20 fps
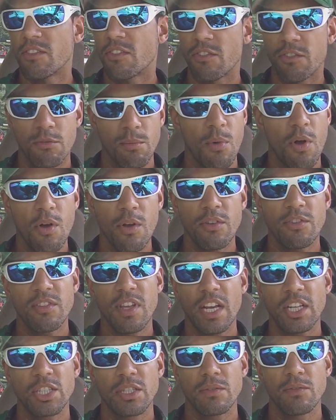Small
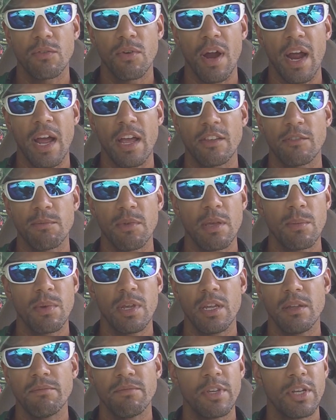section of grass,
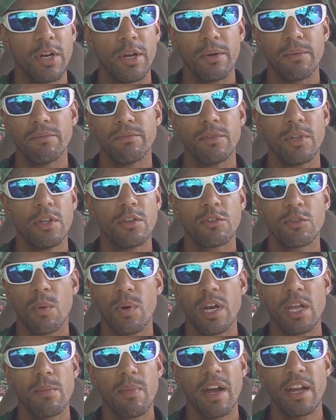maybe, you know,
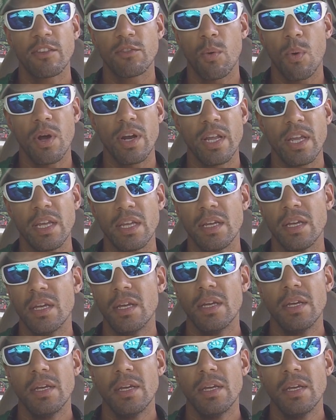20 by 20,